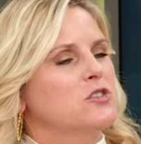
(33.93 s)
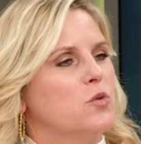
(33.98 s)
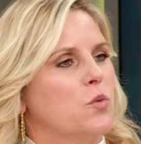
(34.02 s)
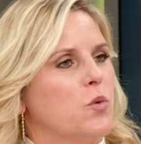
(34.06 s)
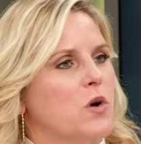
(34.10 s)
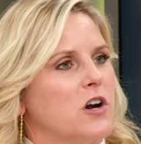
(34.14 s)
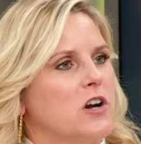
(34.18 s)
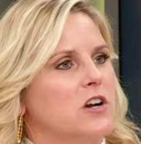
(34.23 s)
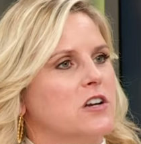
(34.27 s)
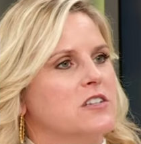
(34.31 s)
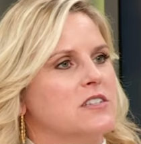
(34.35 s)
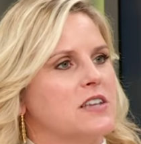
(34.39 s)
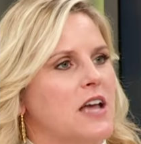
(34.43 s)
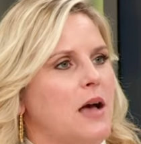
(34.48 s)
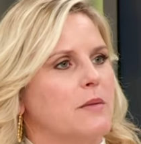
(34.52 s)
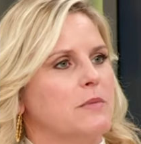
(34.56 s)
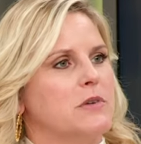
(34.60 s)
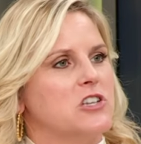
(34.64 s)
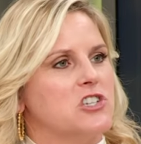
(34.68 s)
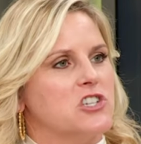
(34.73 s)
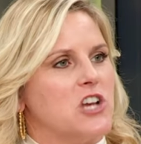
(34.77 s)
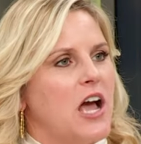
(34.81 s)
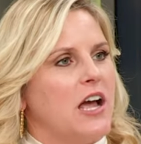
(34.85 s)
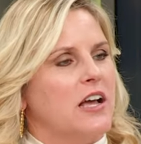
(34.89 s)
word,
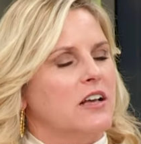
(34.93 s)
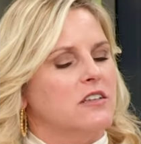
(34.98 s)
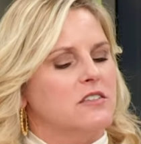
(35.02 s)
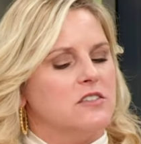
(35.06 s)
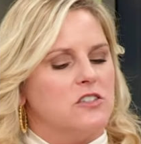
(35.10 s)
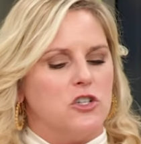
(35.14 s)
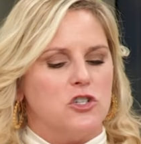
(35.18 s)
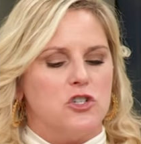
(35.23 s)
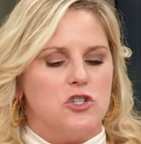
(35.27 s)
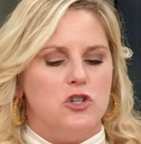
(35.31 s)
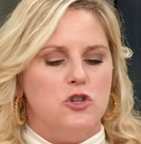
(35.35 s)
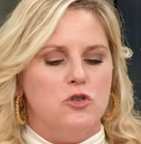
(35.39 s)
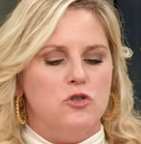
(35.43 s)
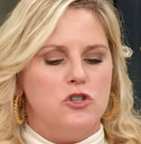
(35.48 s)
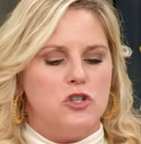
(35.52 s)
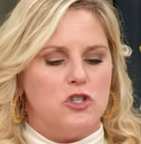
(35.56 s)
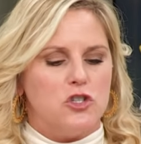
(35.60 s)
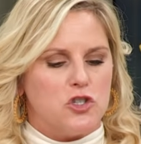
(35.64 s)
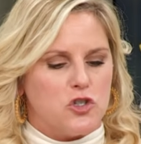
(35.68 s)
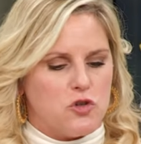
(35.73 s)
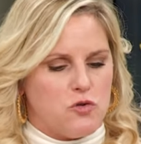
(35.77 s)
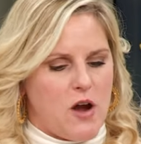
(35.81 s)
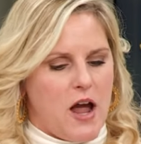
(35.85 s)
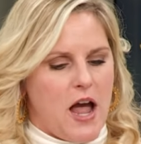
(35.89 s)
Tommy Giles, to
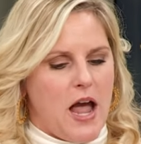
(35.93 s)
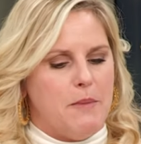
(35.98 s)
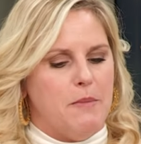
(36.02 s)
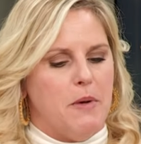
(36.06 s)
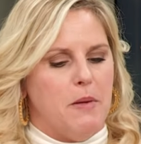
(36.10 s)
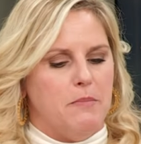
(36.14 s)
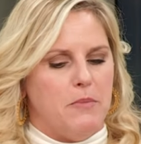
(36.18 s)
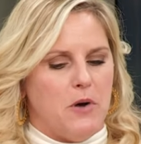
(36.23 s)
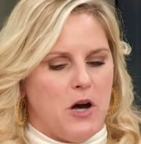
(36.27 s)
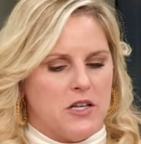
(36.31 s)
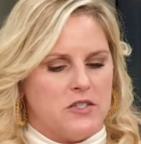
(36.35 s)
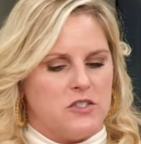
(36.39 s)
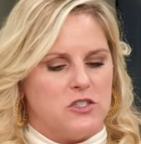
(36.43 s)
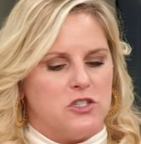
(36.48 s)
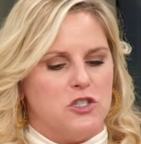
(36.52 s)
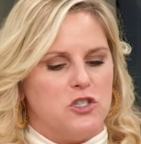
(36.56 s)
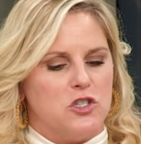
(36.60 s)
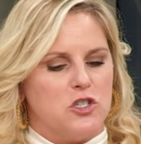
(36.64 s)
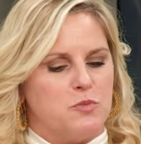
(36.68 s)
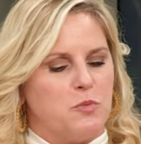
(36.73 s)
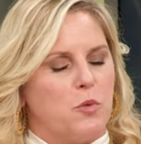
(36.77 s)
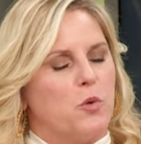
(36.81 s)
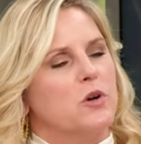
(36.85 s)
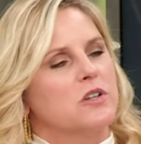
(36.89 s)
describe Boston
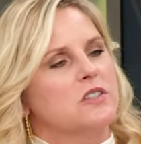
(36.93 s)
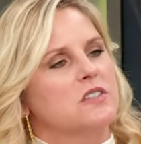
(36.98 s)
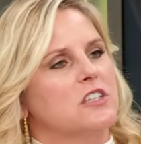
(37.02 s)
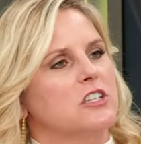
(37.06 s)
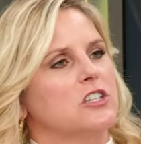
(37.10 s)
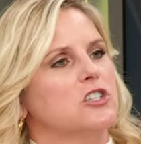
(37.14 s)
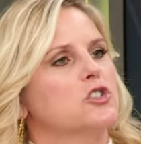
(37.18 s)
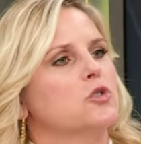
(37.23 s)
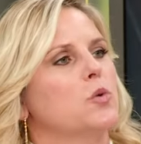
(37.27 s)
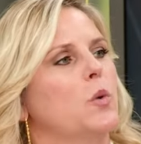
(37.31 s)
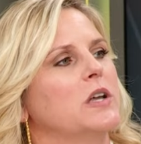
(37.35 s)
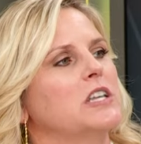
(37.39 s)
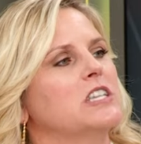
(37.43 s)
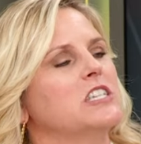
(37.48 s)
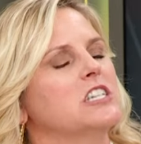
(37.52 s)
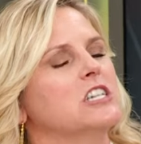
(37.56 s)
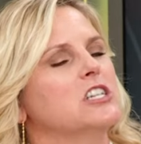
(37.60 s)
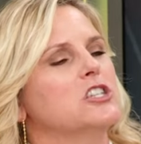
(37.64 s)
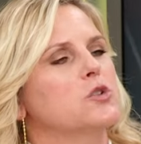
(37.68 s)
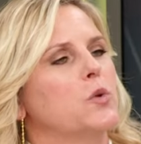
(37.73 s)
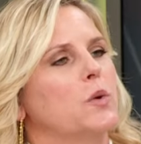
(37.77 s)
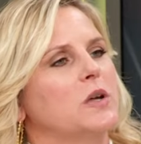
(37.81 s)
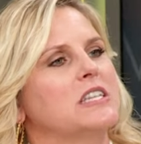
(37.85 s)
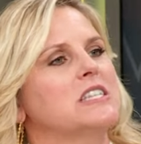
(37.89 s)
sports in
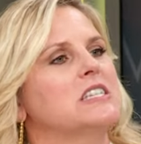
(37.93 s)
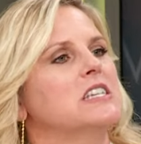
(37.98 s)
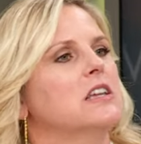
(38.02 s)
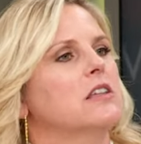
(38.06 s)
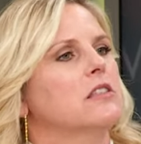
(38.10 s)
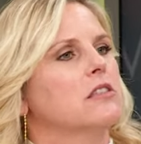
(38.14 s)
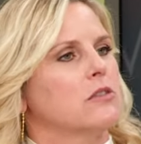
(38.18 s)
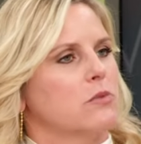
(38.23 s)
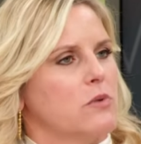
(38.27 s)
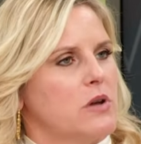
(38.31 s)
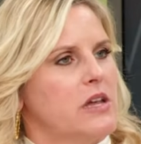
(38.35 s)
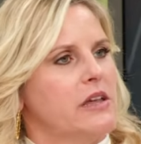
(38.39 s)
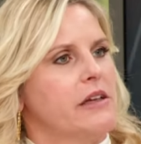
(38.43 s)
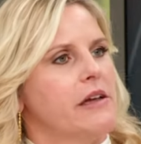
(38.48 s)
2023.